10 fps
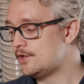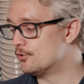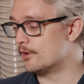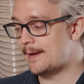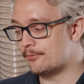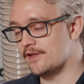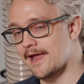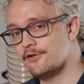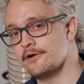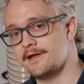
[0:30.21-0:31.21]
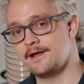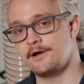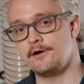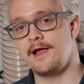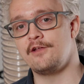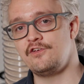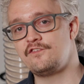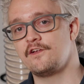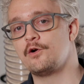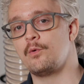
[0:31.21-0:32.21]
you're able to enter it here and
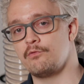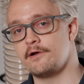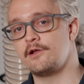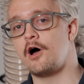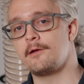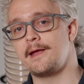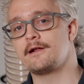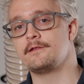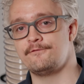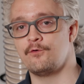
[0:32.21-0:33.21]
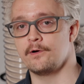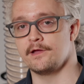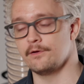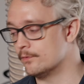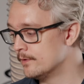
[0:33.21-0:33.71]
gSender will run it automatically for you.